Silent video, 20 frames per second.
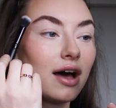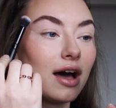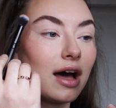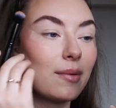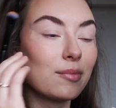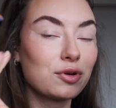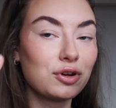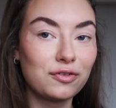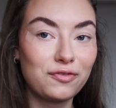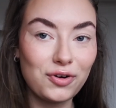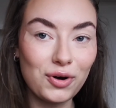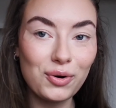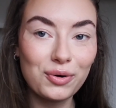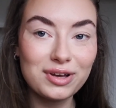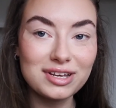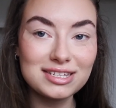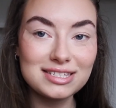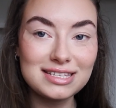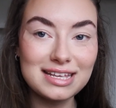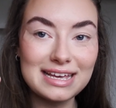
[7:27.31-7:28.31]
I'm gonna
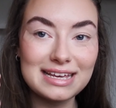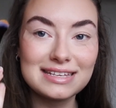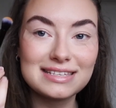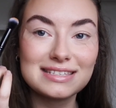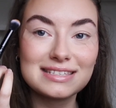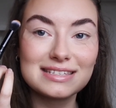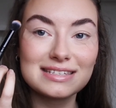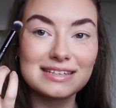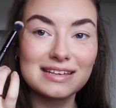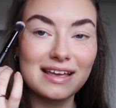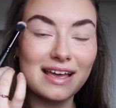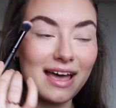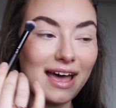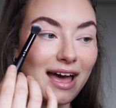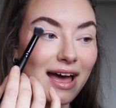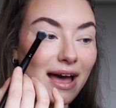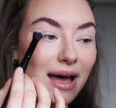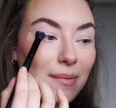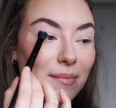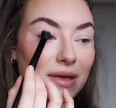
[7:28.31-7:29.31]
focus this
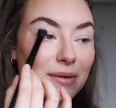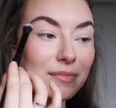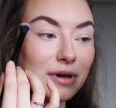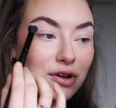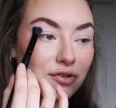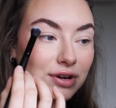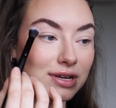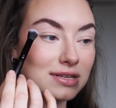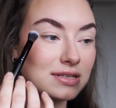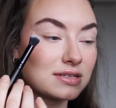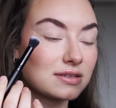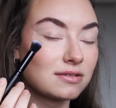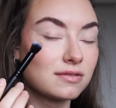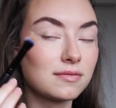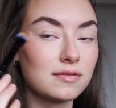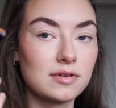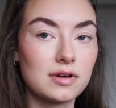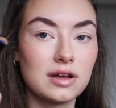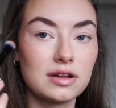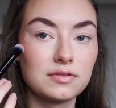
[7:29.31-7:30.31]
in my crease,
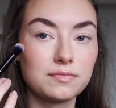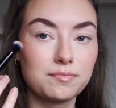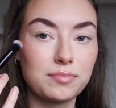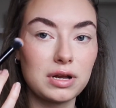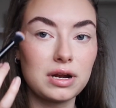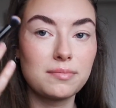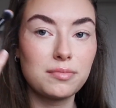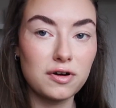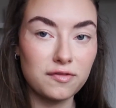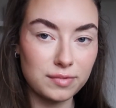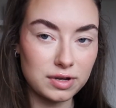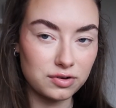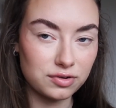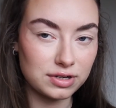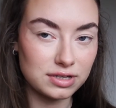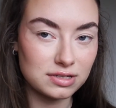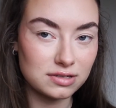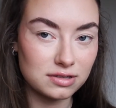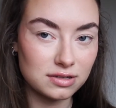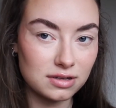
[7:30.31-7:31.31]
but above my
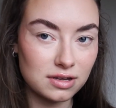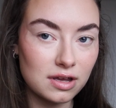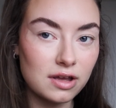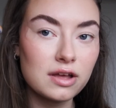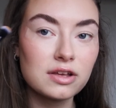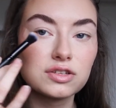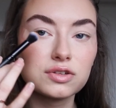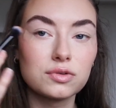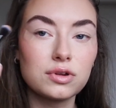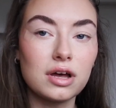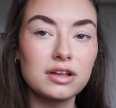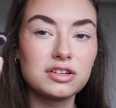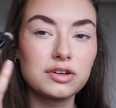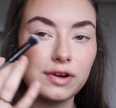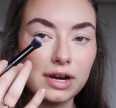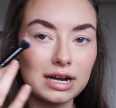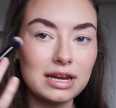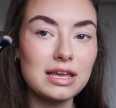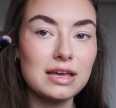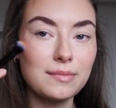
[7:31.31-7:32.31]
crease. So not
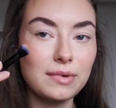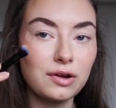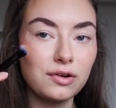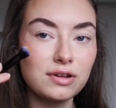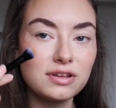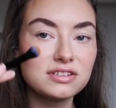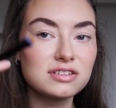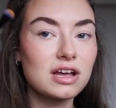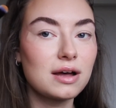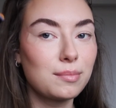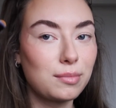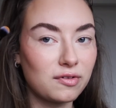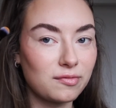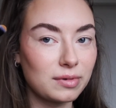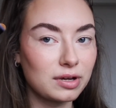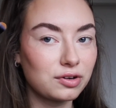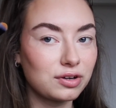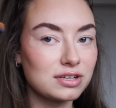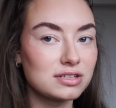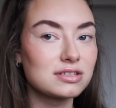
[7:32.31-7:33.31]
directly in my crease, above
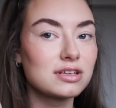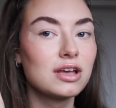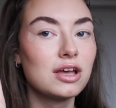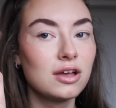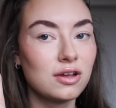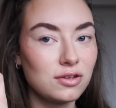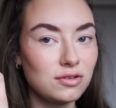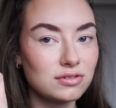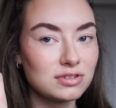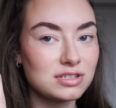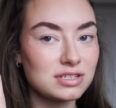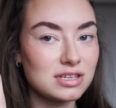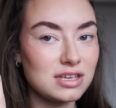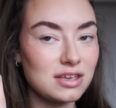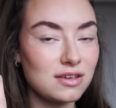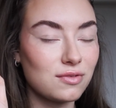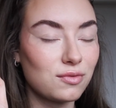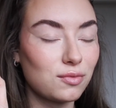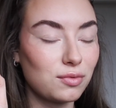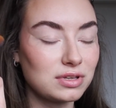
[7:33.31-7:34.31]
my crease. You'll
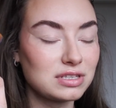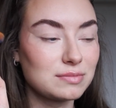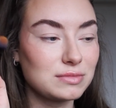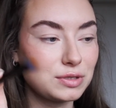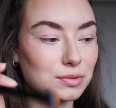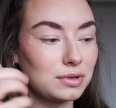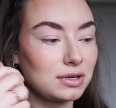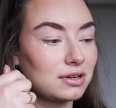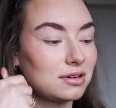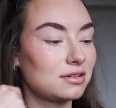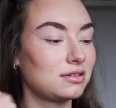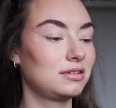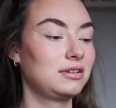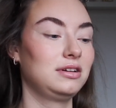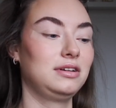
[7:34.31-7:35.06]
see once I'm doing it.